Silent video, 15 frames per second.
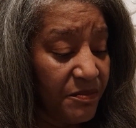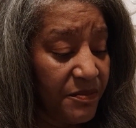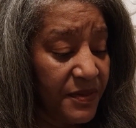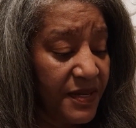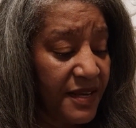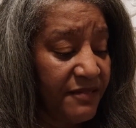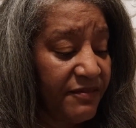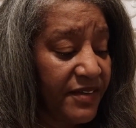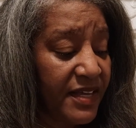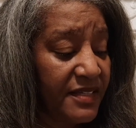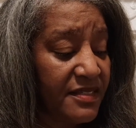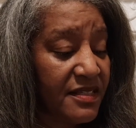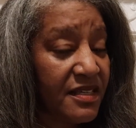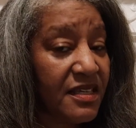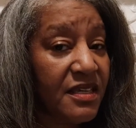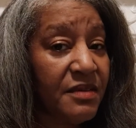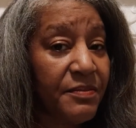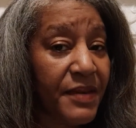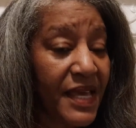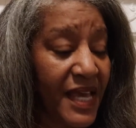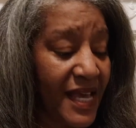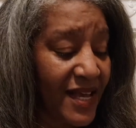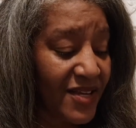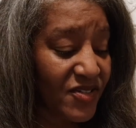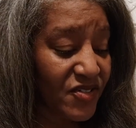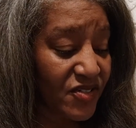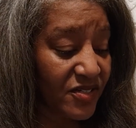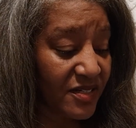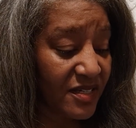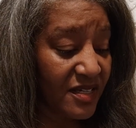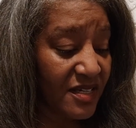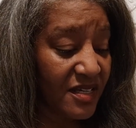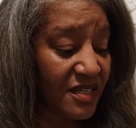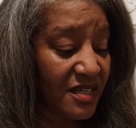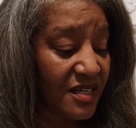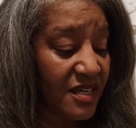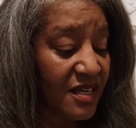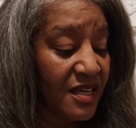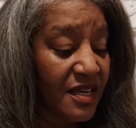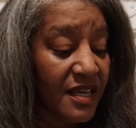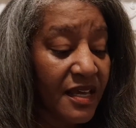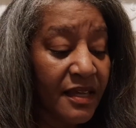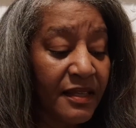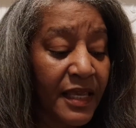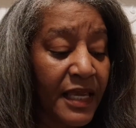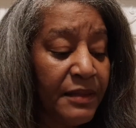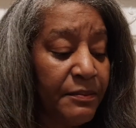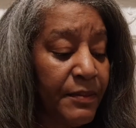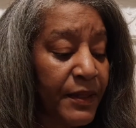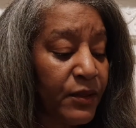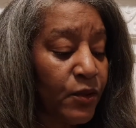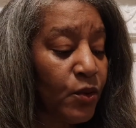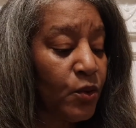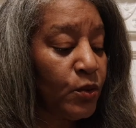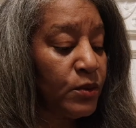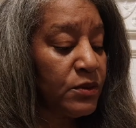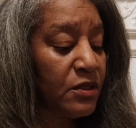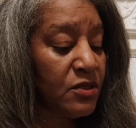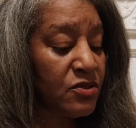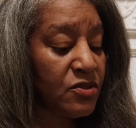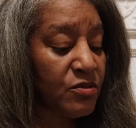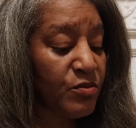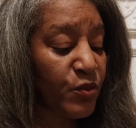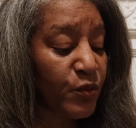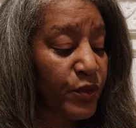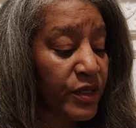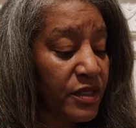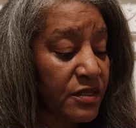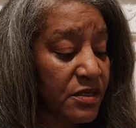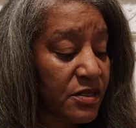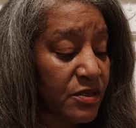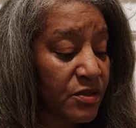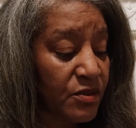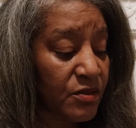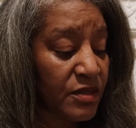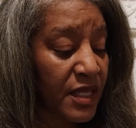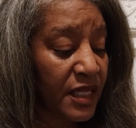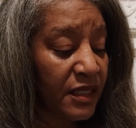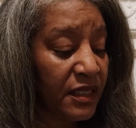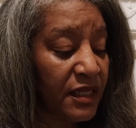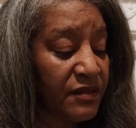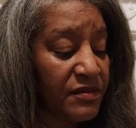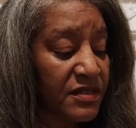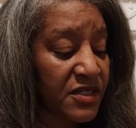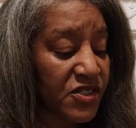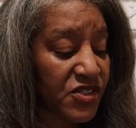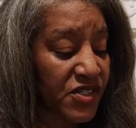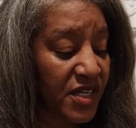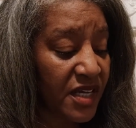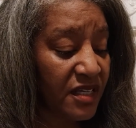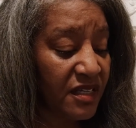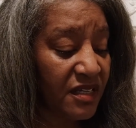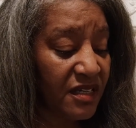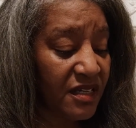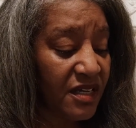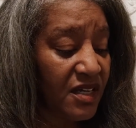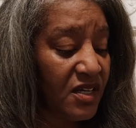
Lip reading: But I've got to keep Ashley. And I'd better hold on to Maria too. That leaves LaShayla.